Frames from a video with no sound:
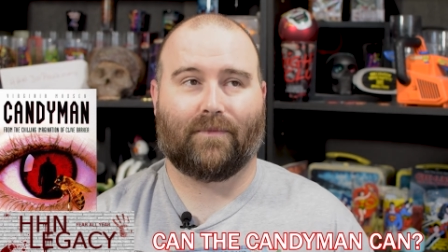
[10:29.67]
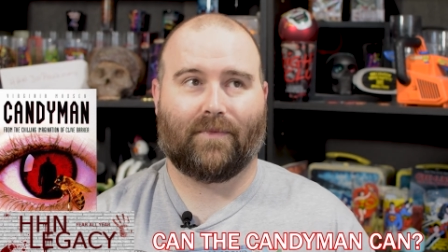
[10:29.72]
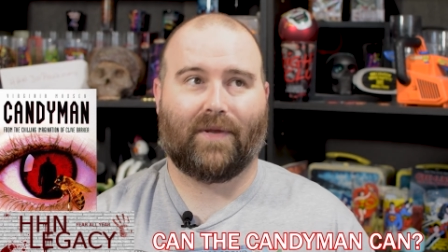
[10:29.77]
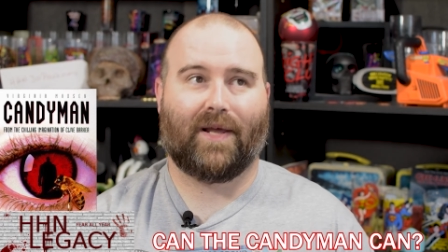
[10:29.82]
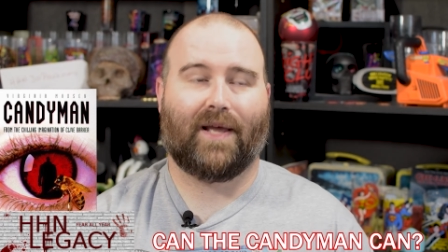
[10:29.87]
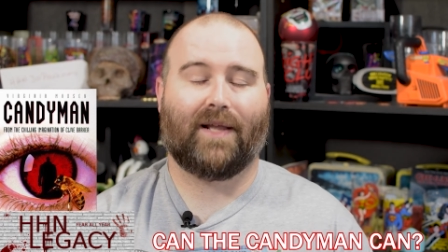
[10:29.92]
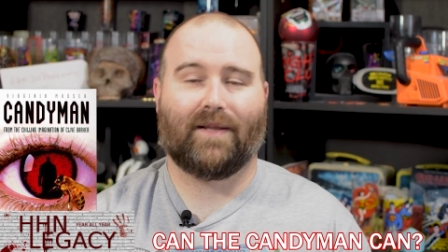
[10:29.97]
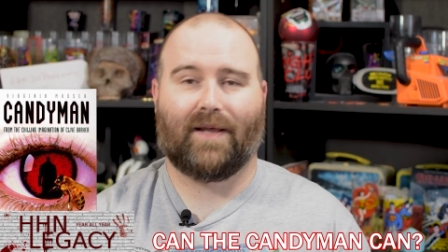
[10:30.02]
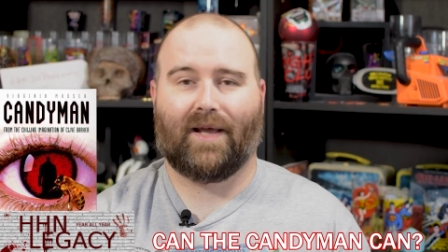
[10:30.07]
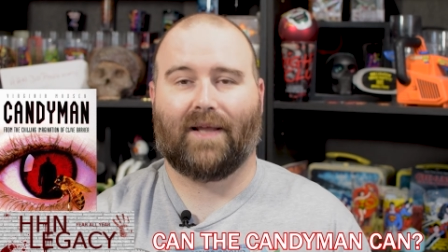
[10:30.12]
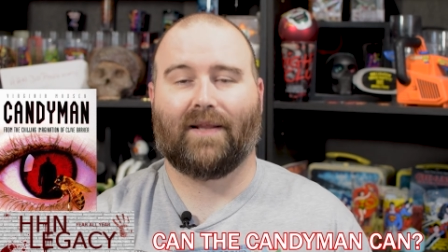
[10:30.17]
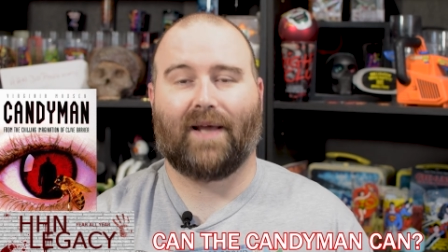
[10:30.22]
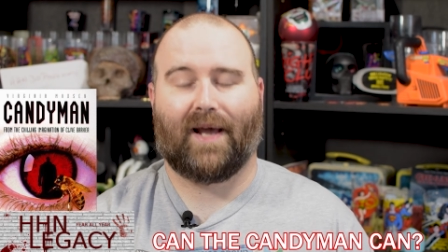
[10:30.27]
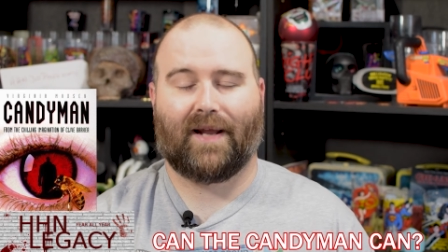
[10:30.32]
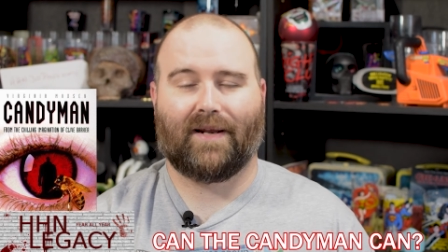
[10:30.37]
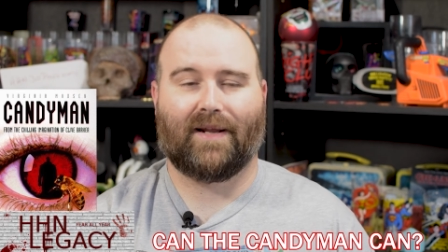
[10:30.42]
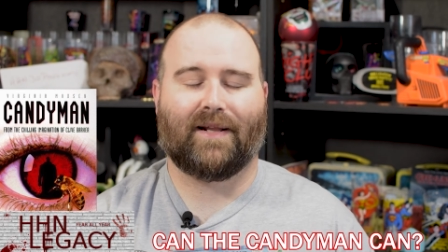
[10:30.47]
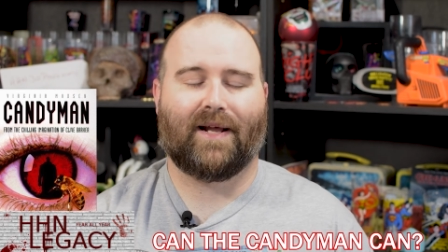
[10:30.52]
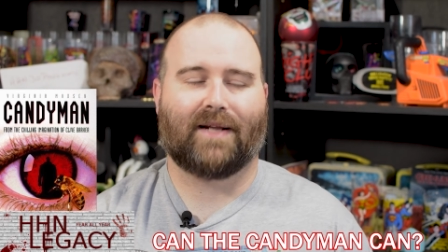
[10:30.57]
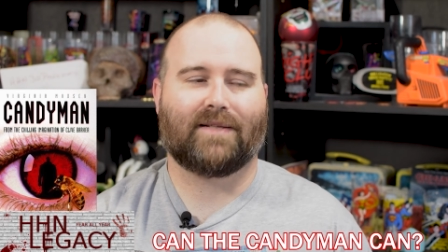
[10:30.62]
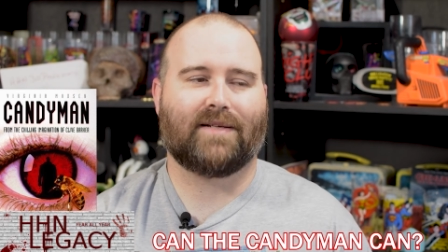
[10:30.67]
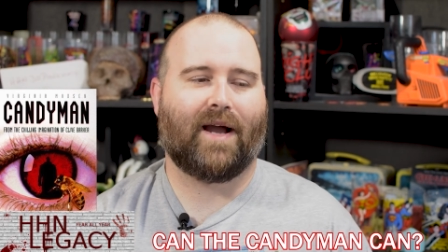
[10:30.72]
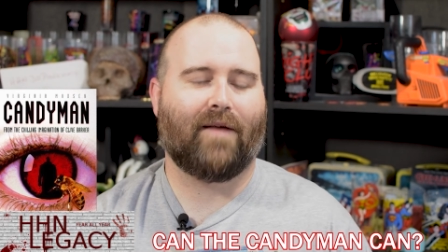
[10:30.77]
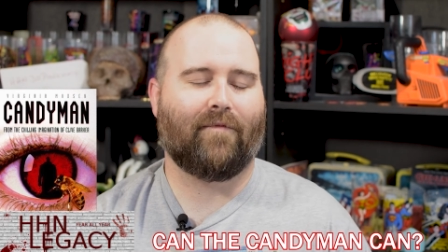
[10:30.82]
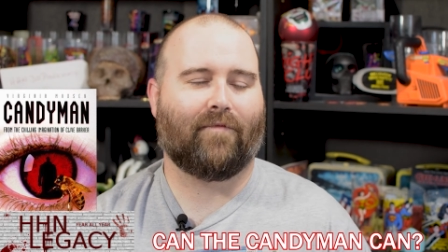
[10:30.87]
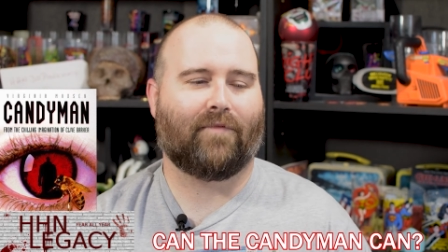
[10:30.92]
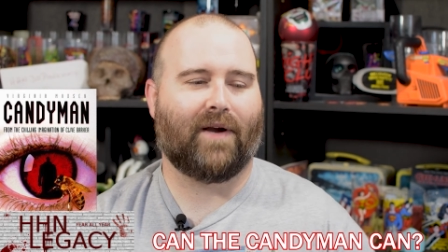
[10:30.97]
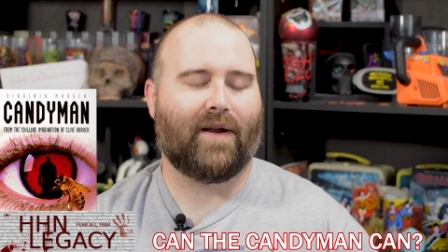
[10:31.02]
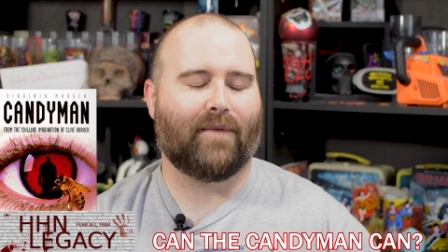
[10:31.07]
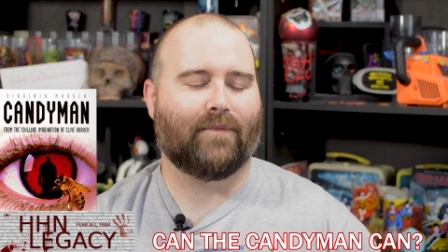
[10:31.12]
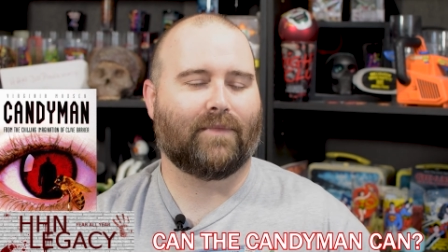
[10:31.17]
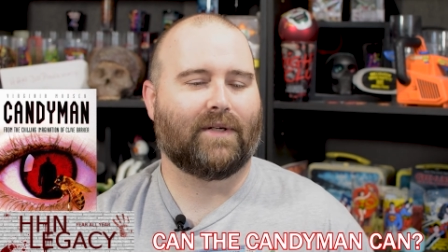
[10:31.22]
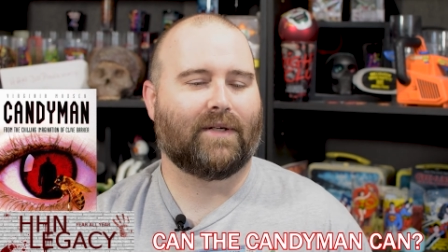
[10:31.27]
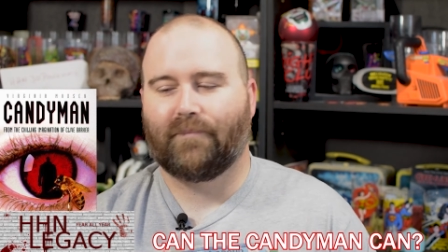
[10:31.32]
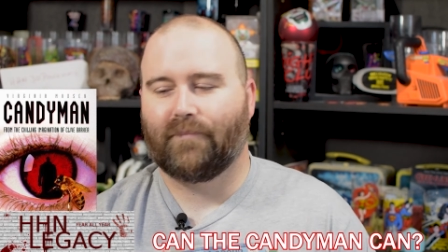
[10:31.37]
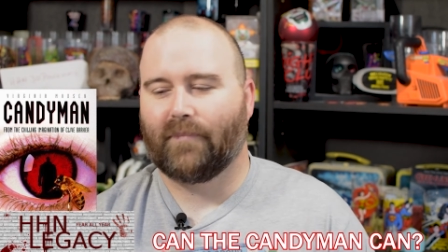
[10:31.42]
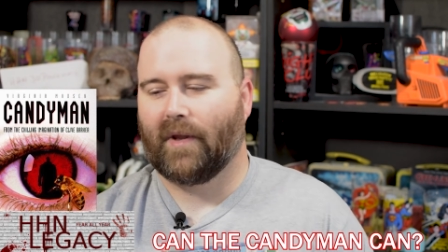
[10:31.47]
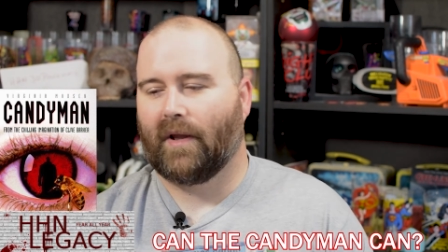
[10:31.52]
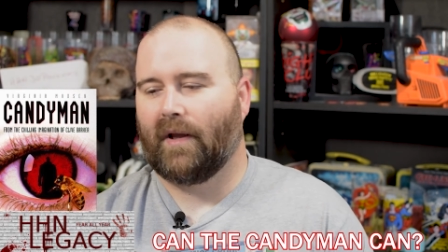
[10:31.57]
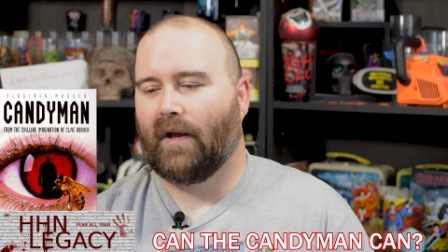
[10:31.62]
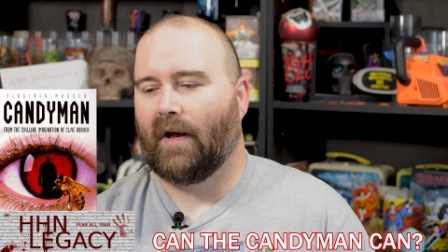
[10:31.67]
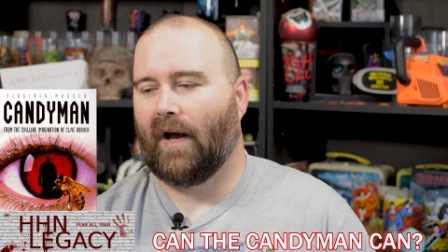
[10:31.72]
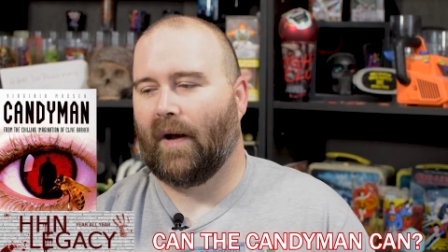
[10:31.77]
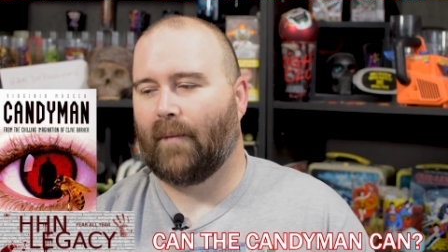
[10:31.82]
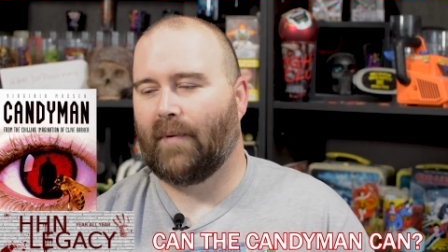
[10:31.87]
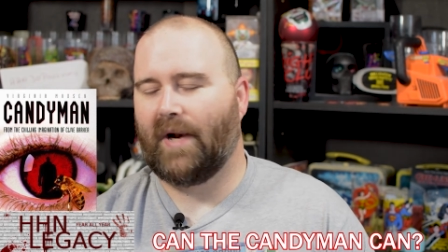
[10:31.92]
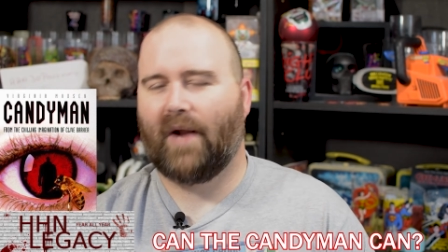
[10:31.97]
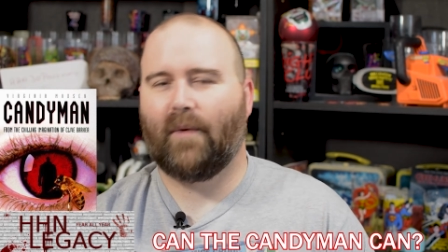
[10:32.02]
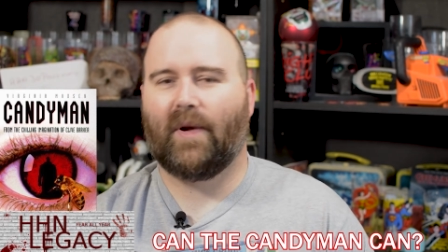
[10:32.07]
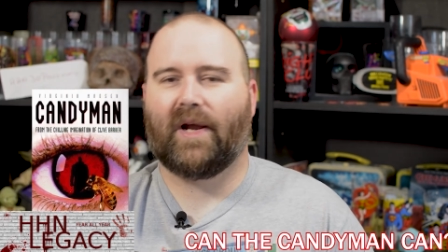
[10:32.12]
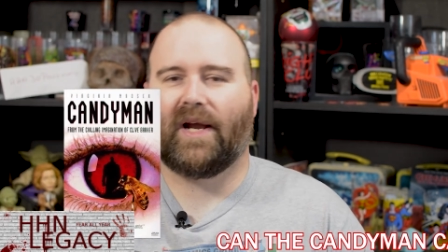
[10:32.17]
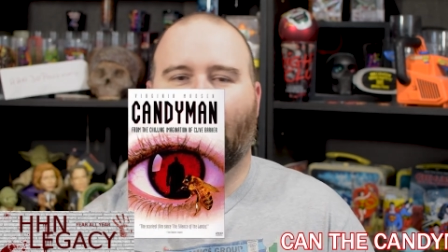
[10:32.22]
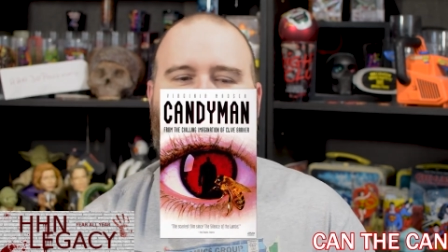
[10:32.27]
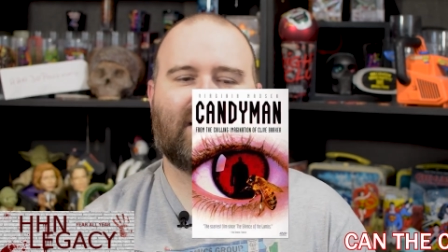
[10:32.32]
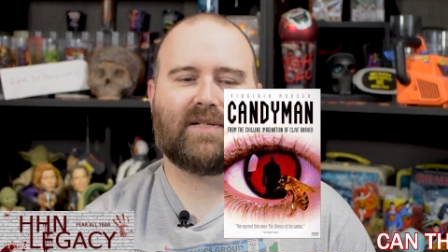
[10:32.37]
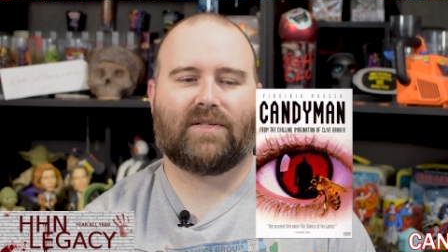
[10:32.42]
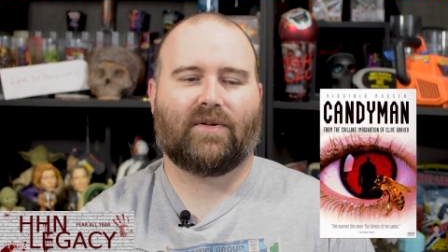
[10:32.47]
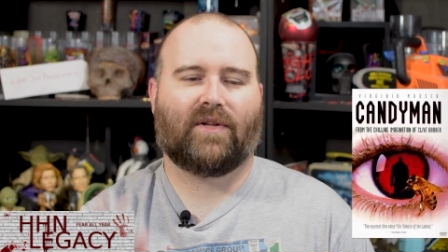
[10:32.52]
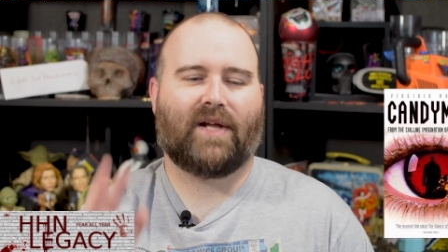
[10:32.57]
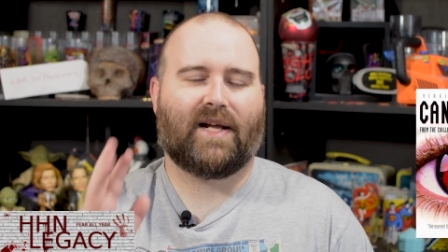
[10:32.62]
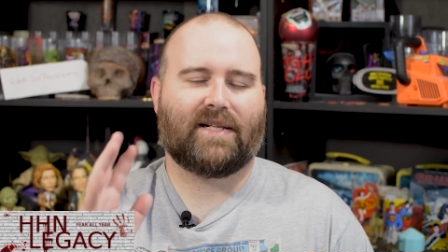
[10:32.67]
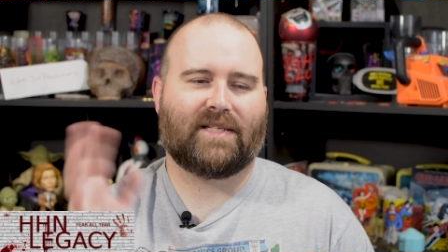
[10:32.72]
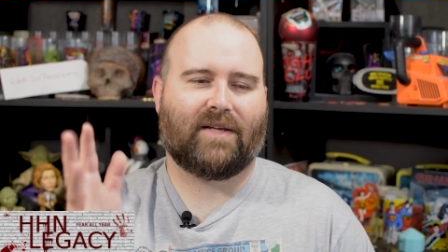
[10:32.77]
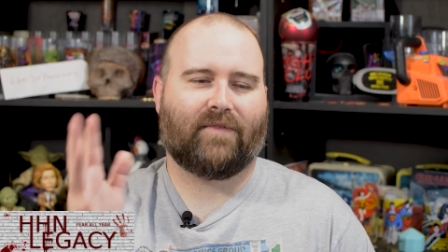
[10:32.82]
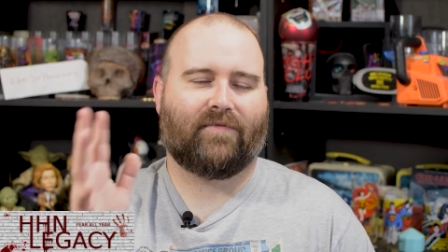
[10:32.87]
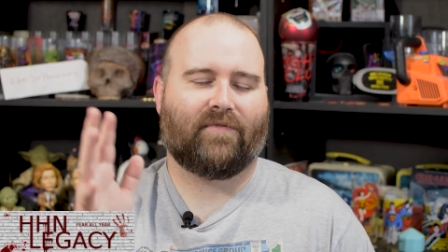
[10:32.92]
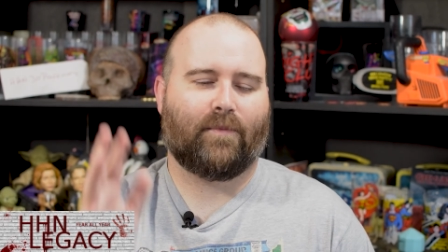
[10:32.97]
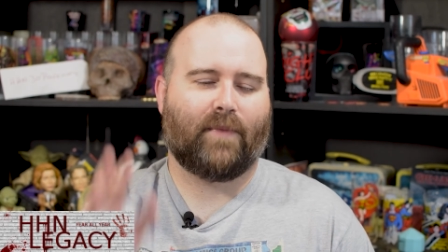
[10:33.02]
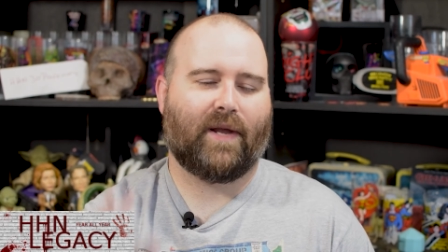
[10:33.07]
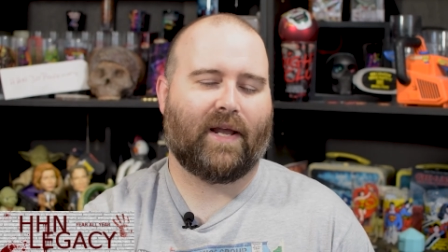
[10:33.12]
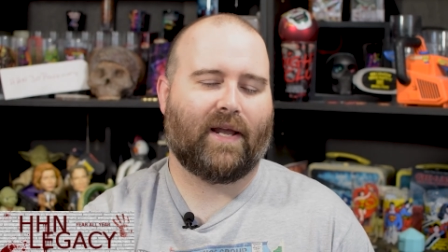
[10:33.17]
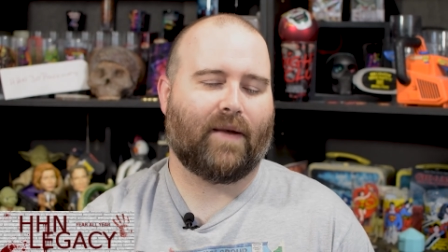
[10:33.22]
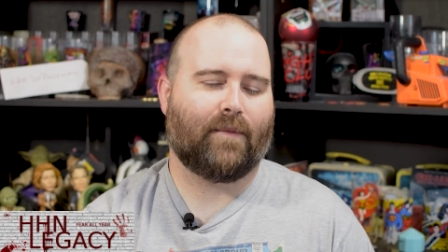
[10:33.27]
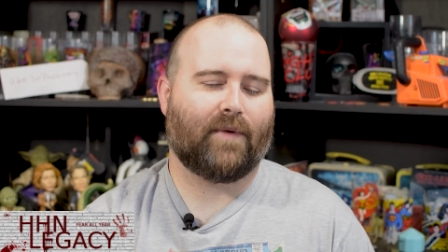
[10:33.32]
in that time frame. But anyway, guys, so that's it for me.